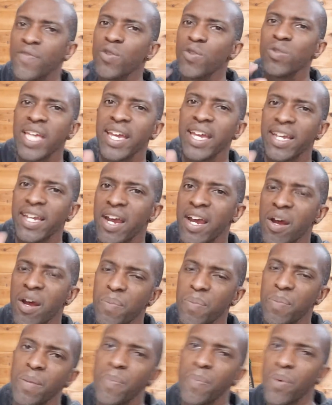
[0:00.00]
If you take
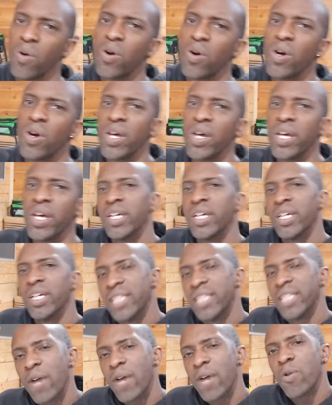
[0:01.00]
care of people,
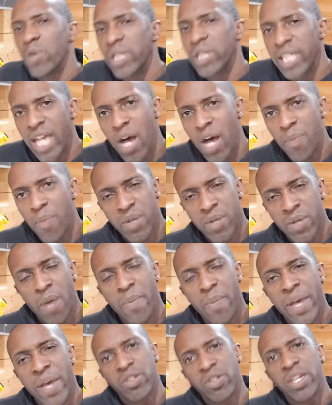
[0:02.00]
that will really help them come
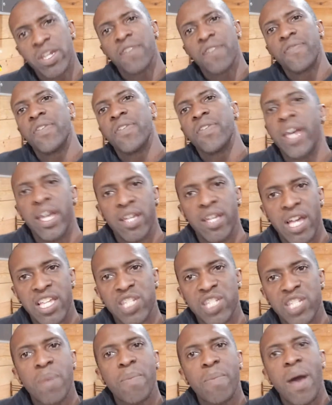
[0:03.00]
back, so they can feel, hey, I
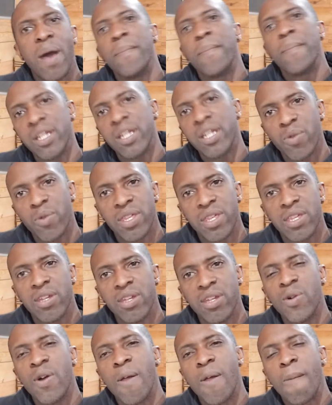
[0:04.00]
spent my money with
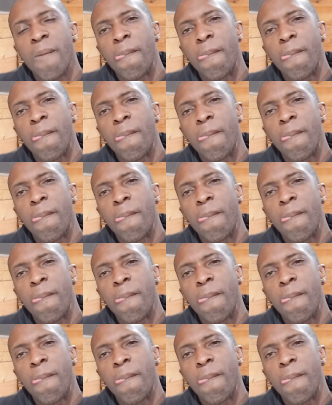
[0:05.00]
you.